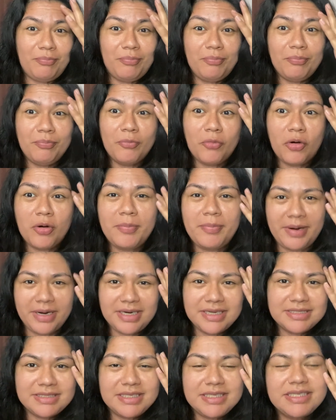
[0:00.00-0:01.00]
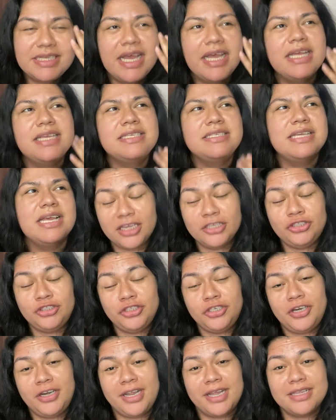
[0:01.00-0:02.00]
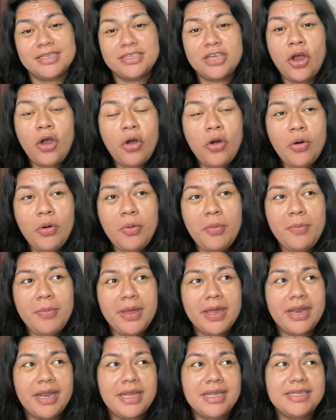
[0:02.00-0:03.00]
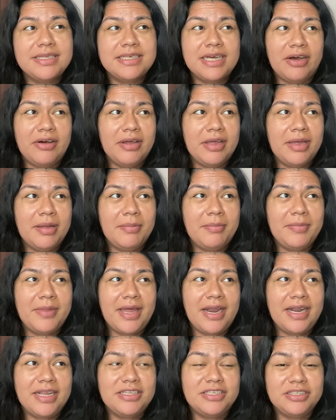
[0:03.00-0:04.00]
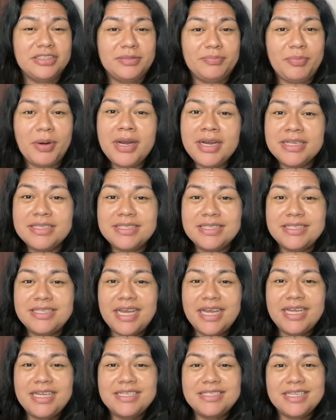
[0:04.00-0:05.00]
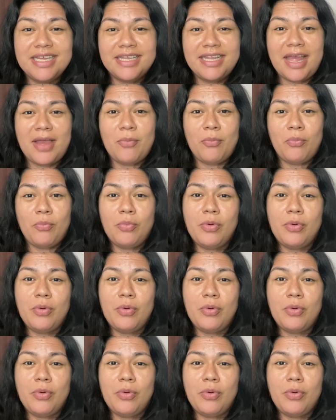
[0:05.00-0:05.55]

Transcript: more pregnancy tests? Junior gets home and I tell him that I took the pregnancy test and that